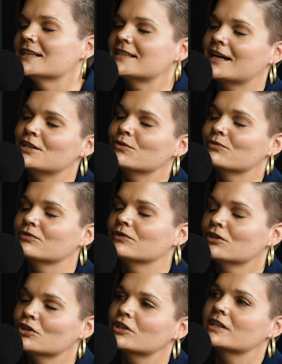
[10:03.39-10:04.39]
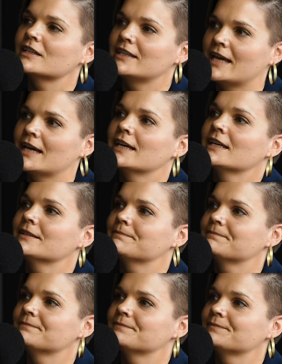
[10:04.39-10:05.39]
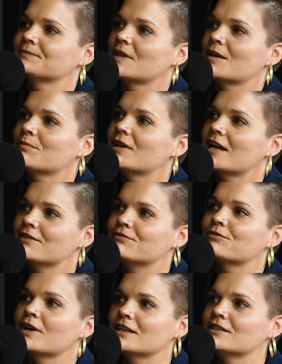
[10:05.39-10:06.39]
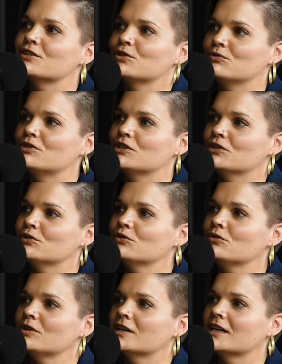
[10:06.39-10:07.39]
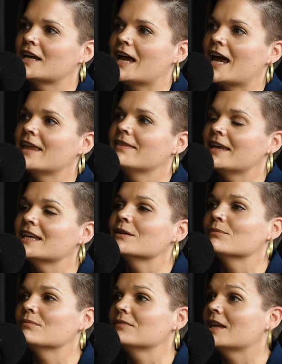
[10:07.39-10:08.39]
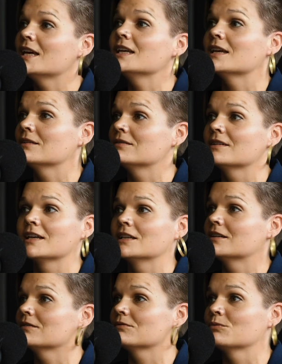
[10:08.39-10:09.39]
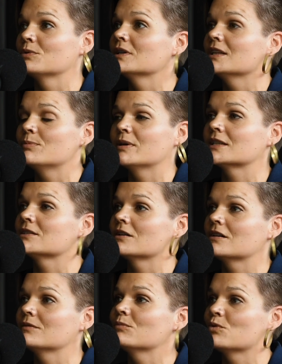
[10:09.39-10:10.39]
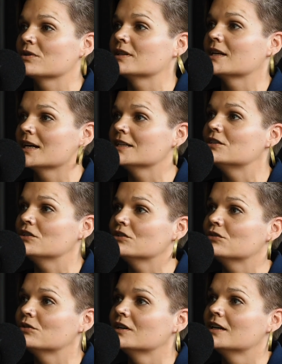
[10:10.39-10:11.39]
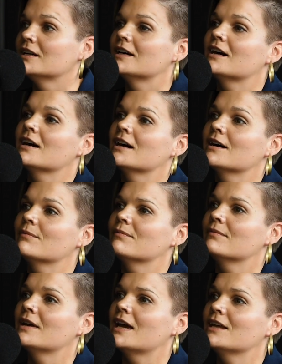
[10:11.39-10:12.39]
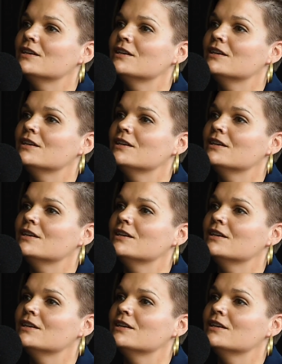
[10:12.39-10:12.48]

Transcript: is, I don't look gay, but I have friends who do, and they get like really picked on more than I do. And